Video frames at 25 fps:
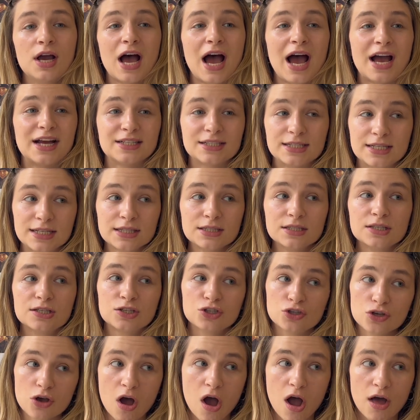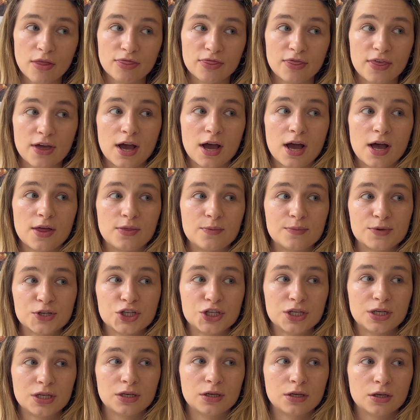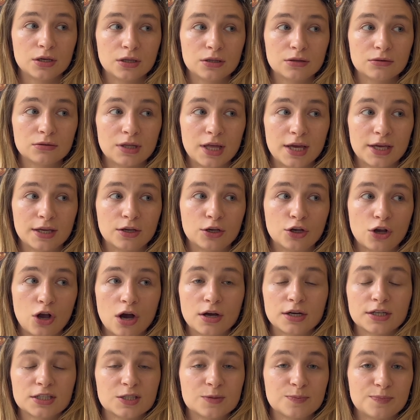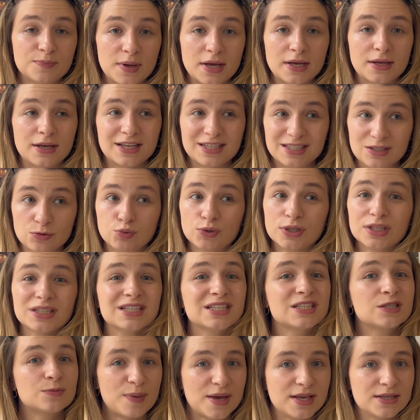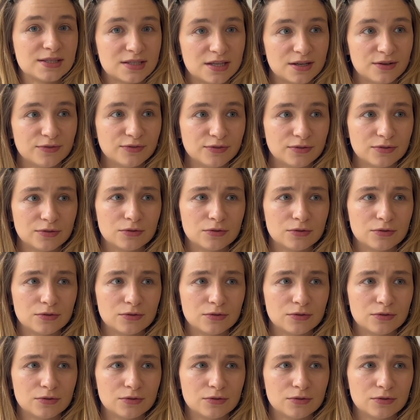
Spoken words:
I did saw the machine like it's really expensive